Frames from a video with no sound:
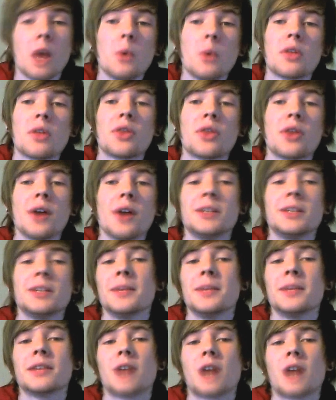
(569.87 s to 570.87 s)
With a
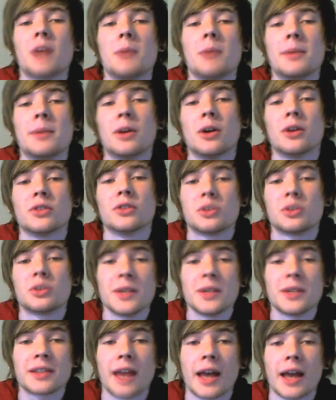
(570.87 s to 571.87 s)
30-minute time limit on
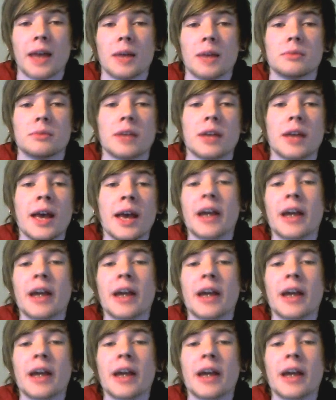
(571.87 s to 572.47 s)
Swiss games,